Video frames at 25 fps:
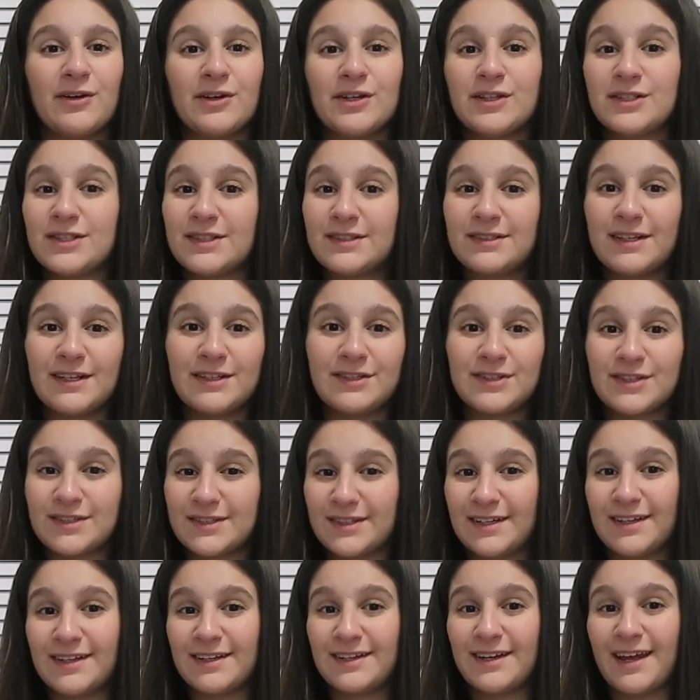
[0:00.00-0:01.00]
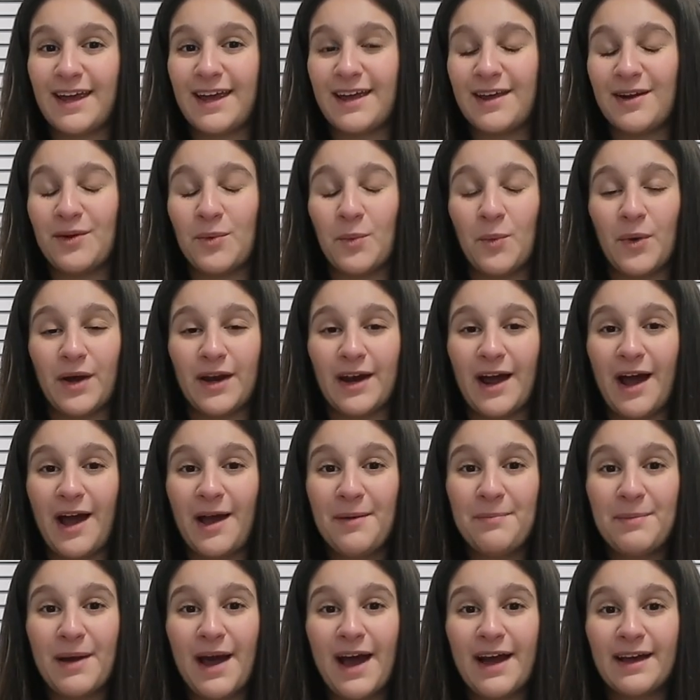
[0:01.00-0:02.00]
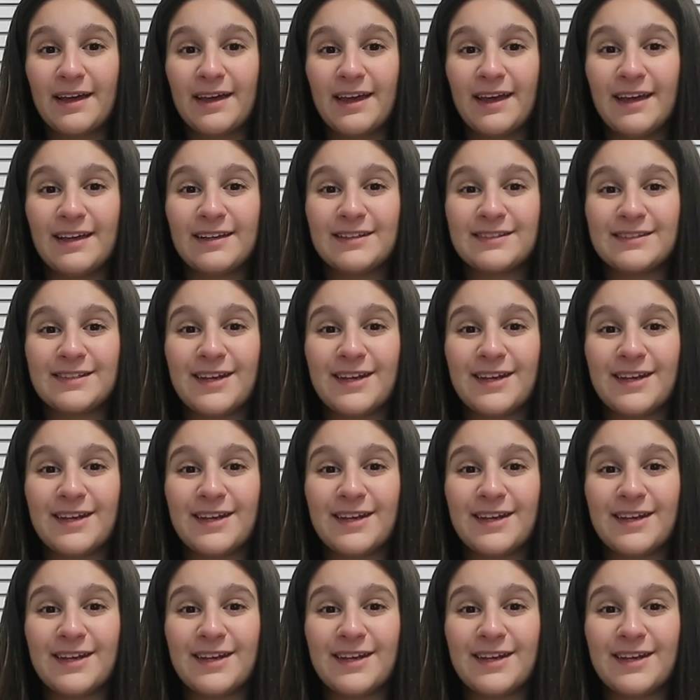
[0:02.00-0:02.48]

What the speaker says: or you're just interested in what I'm packing.